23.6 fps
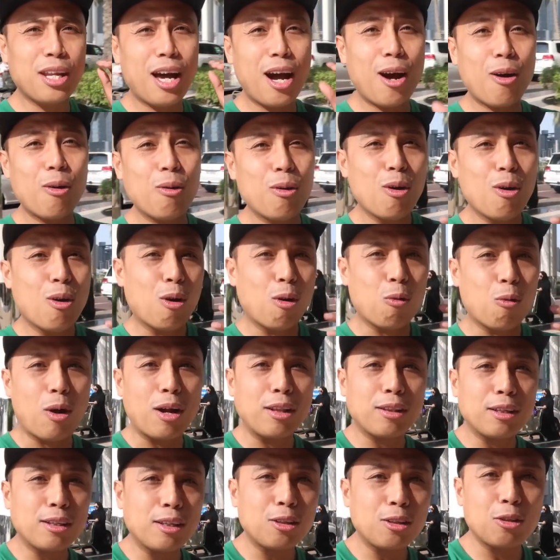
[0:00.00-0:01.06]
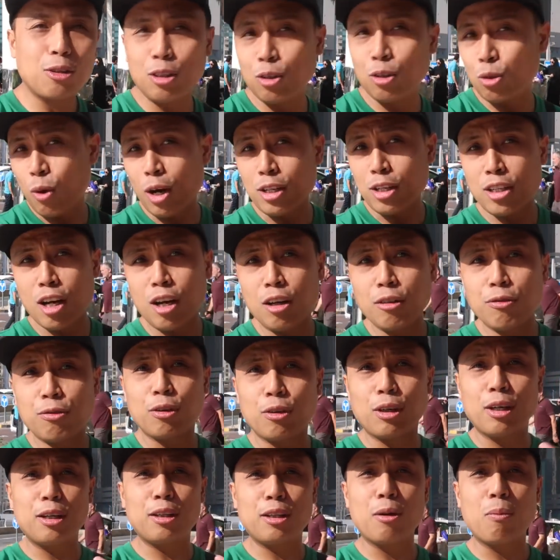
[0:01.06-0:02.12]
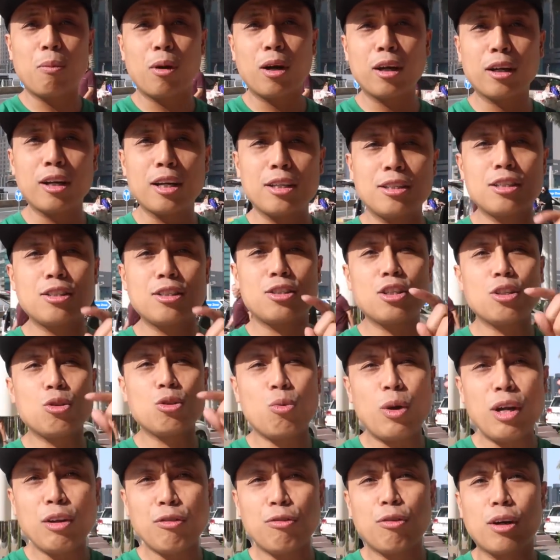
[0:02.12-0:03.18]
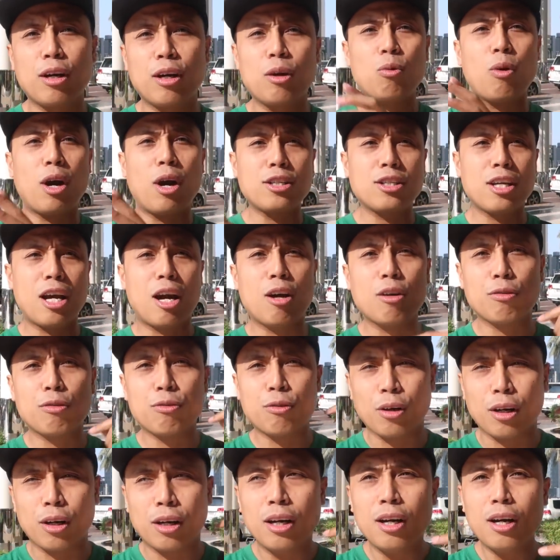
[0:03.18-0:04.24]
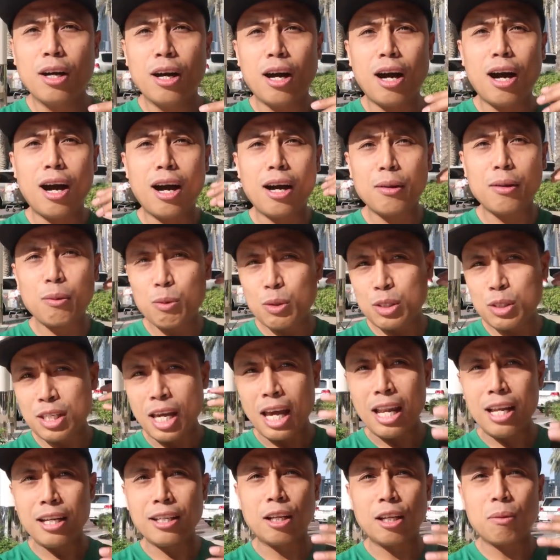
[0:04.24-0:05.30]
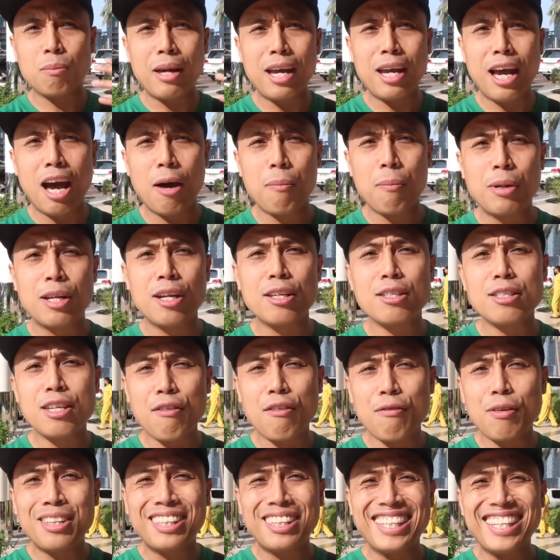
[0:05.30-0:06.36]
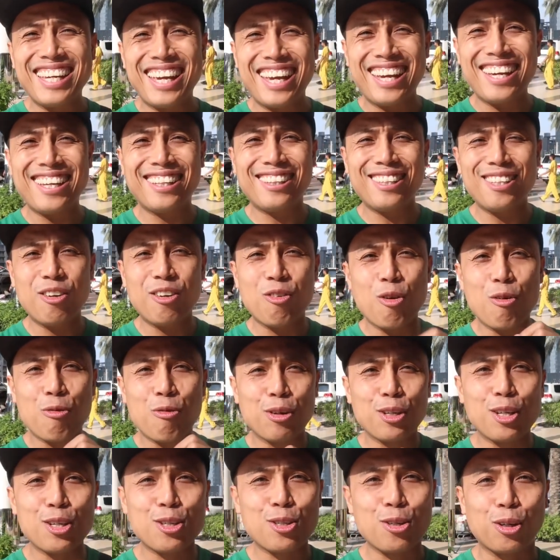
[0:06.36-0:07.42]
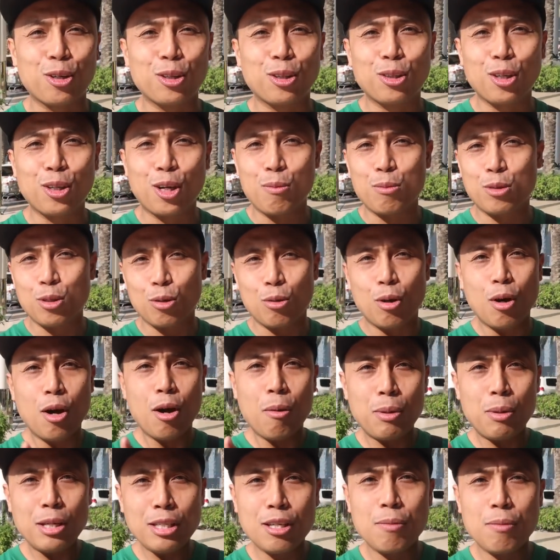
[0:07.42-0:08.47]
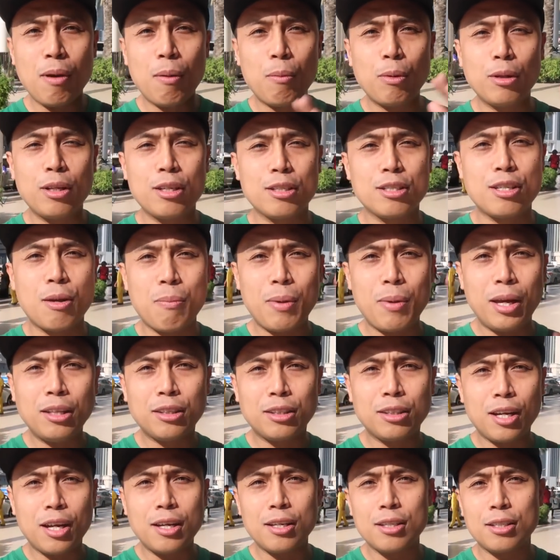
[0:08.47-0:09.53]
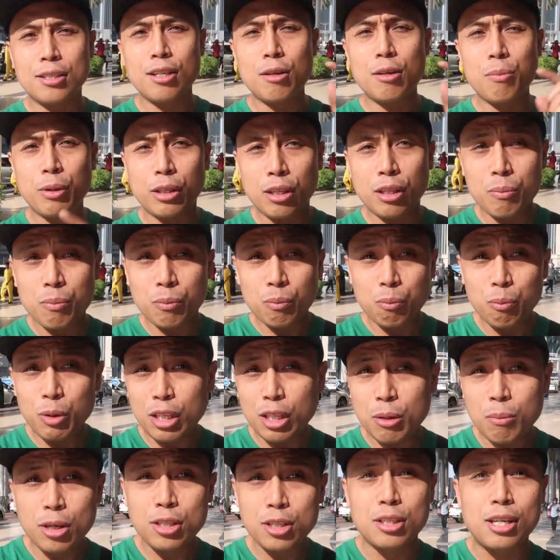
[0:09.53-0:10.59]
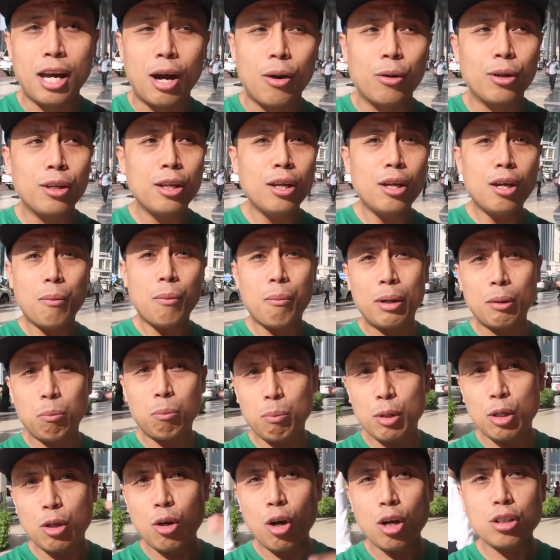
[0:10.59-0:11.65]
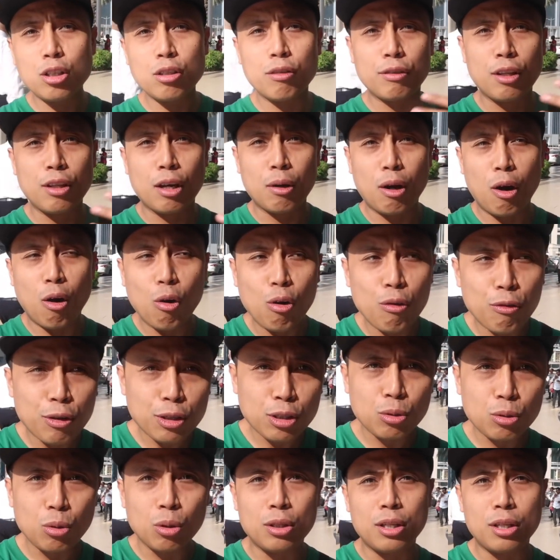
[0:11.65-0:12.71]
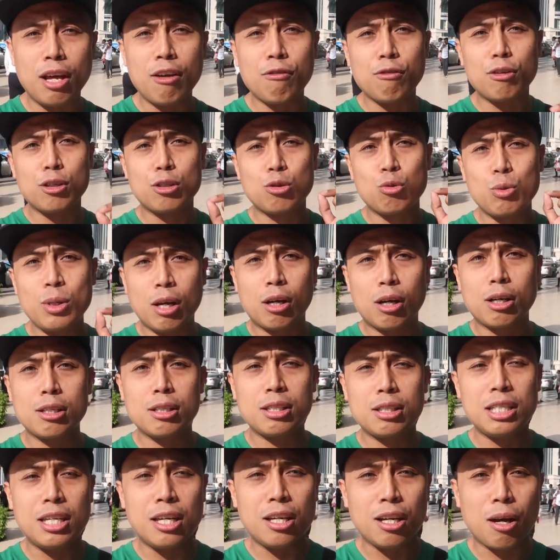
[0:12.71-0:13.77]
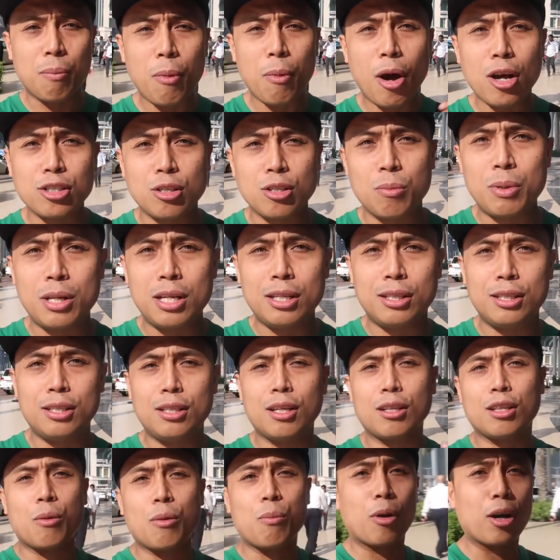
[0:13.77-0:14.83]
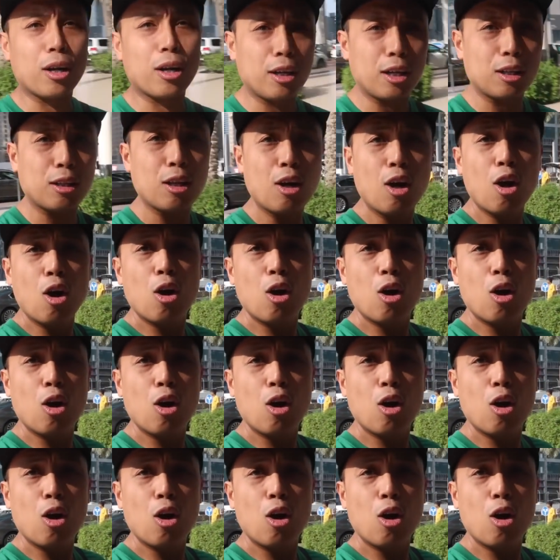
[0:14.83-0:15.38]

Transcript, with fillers: now, one thing that you need to watch out for in the markets is just wait for and watch out for uh, selling that may happen at 7380 over the short term. So please remember this, the main trend is still pretty, pretty much down, but because of the oversold levels, we are seeing a possibility that the market